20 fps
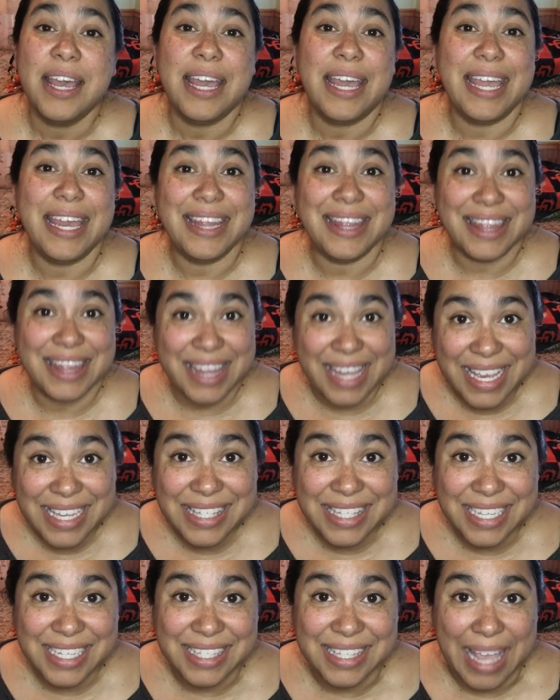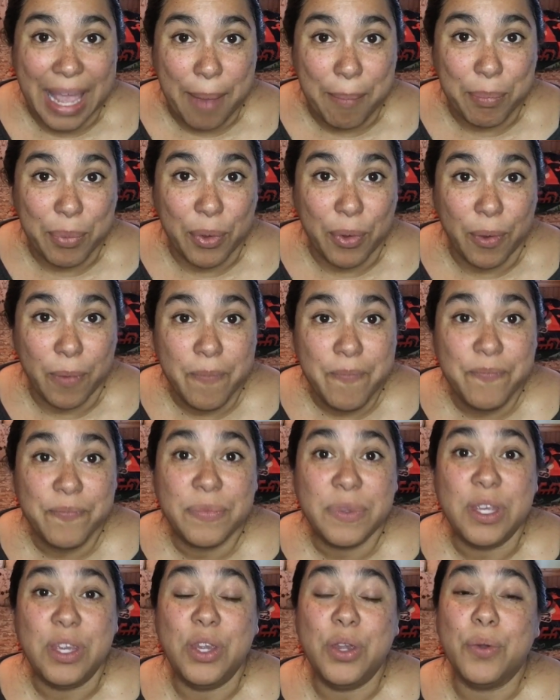In this example,
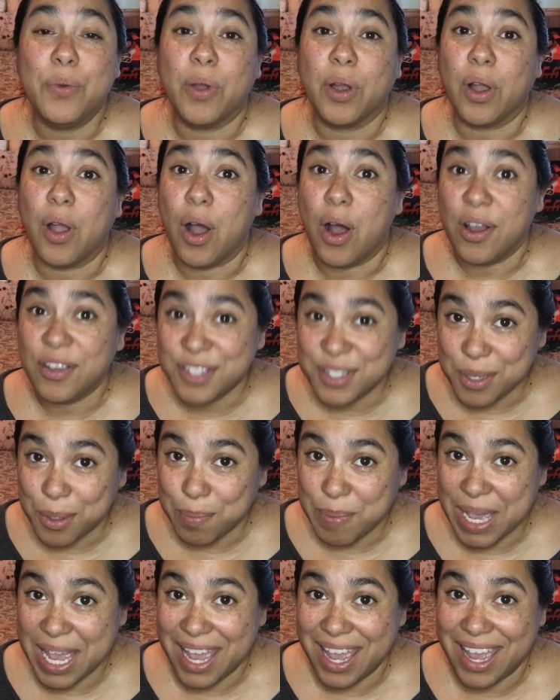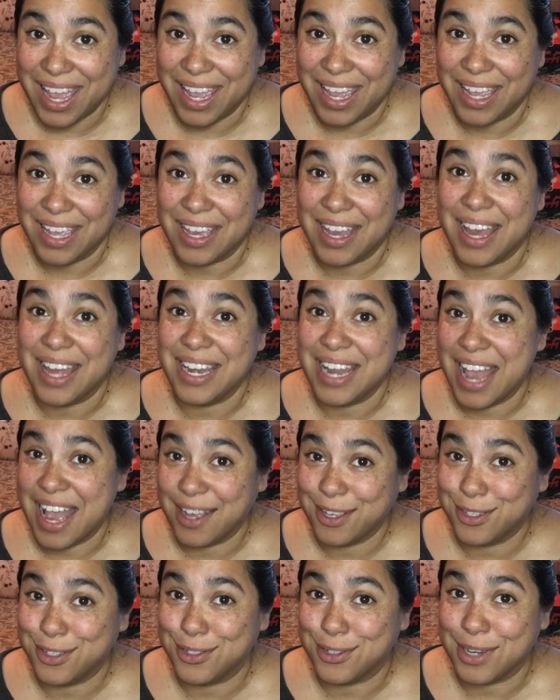you are also paying an
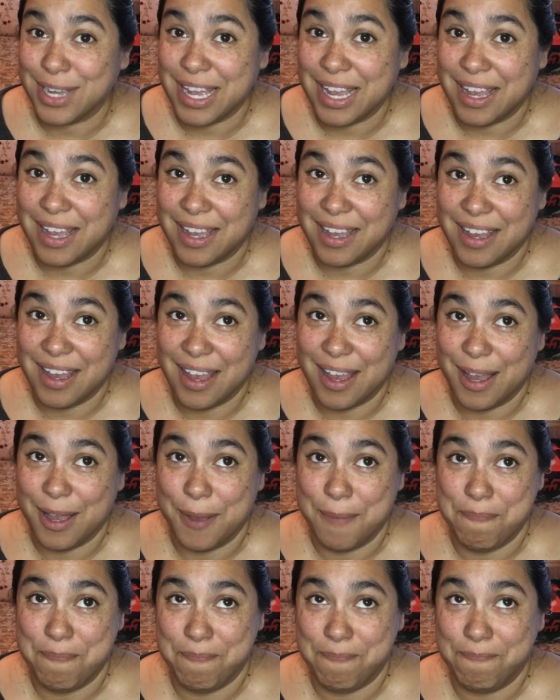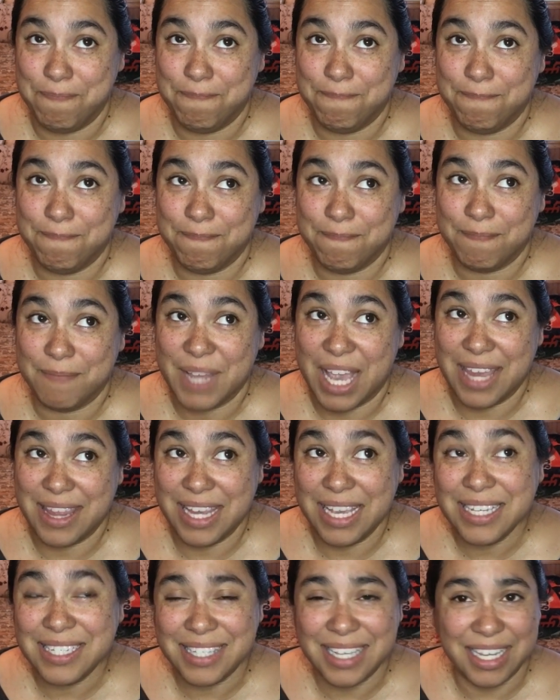extra, I
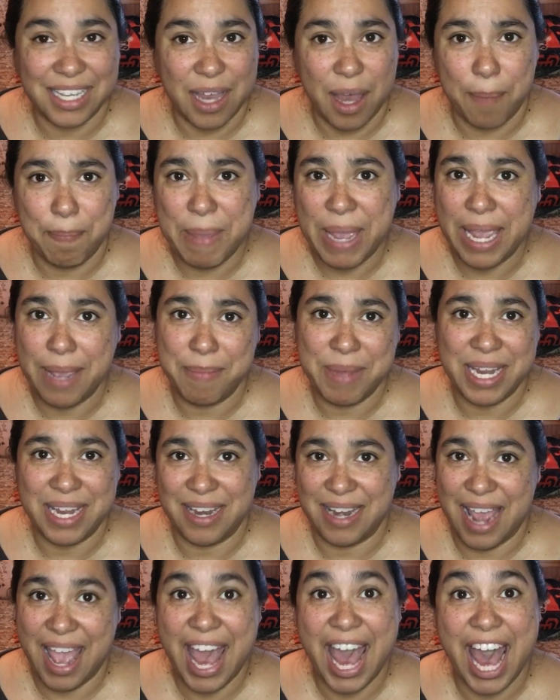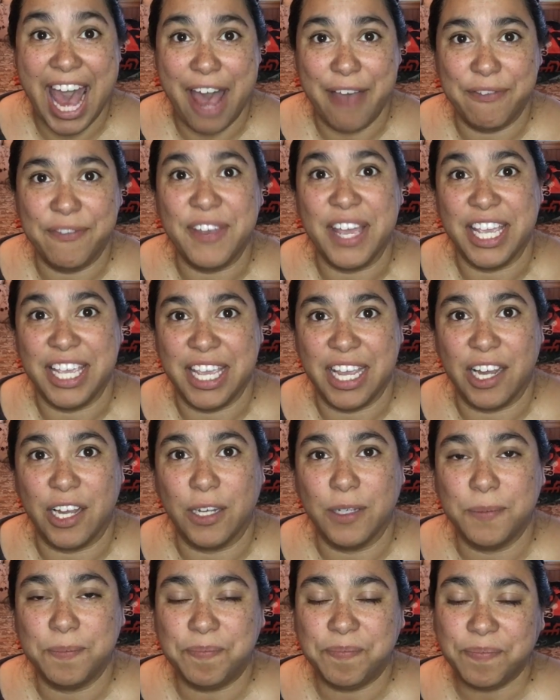think it's like a payment and a half a
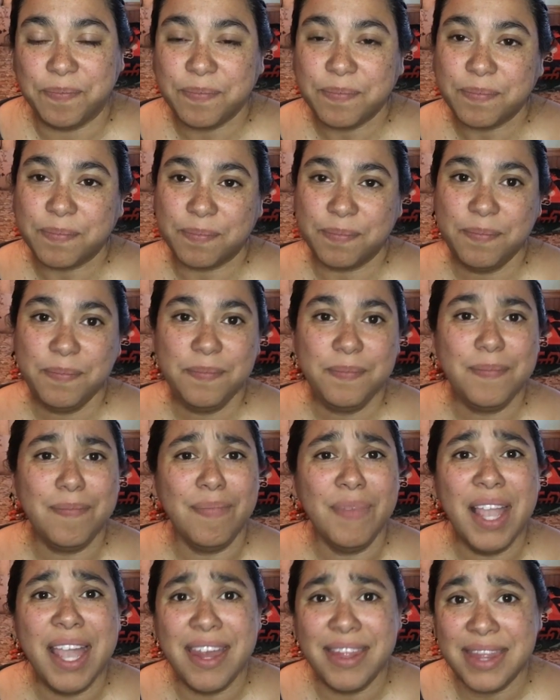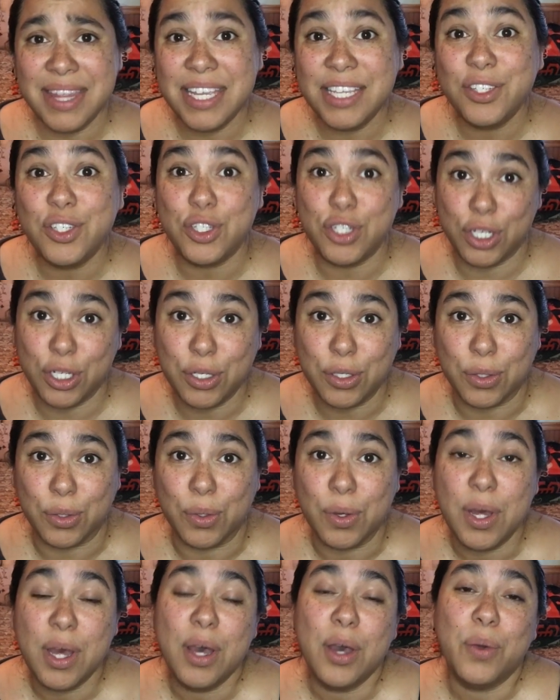year. And this too
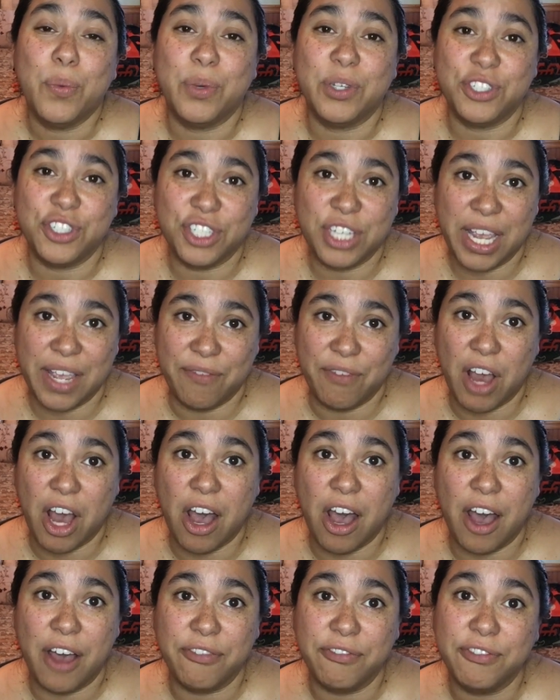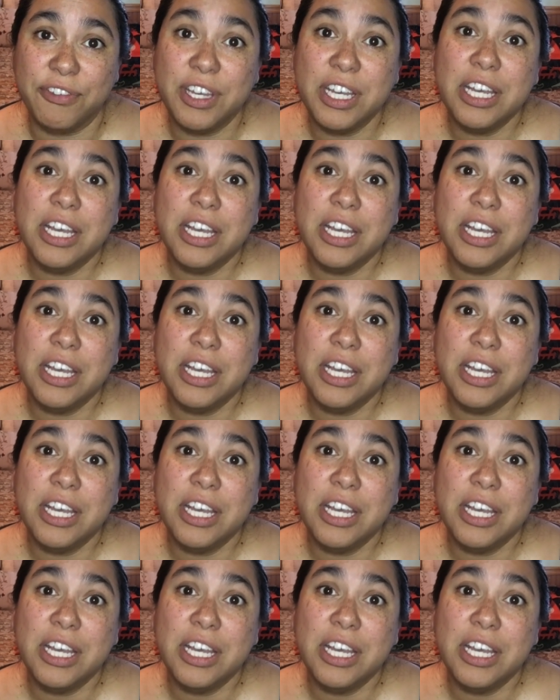will shave off